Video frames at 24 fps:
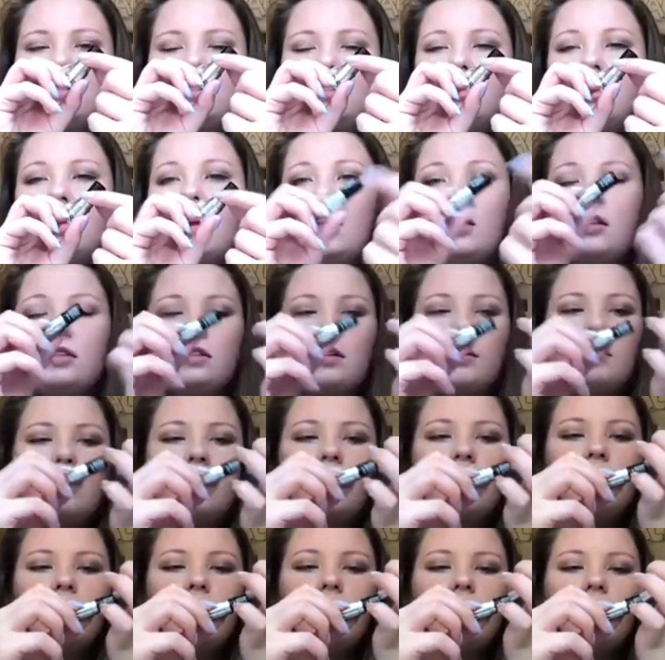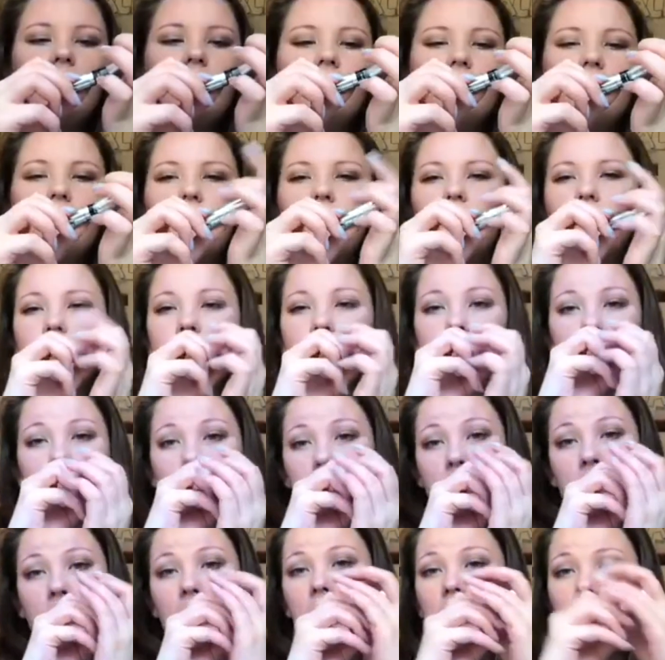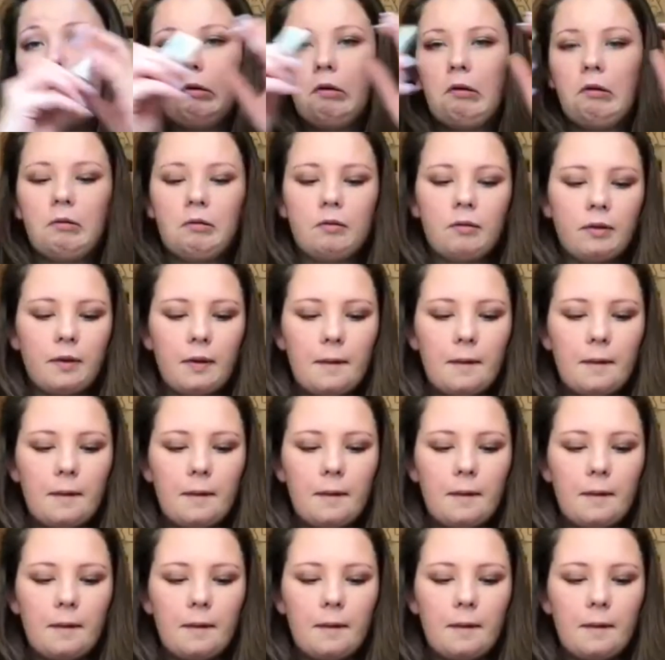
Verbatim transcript: shade something. I don't know.